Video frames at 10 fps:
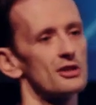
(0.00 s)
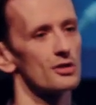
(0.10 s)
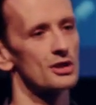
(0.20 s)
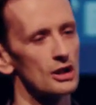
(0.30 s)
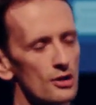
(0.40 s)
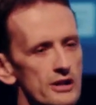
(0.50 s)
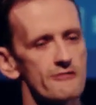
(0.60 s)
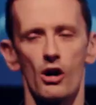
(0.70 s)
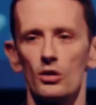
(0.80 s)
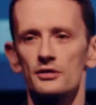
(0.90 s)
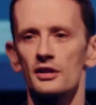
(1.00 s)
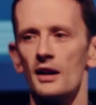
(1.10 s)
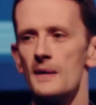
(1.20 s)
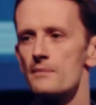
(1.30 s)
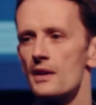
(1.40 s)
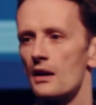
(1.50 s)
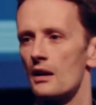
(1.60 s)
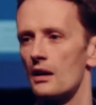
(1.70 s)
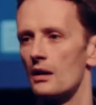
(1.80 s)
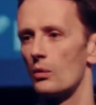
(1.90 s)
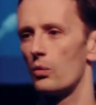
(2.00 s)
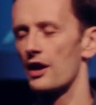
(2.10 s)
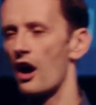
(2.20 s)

to a two year old, what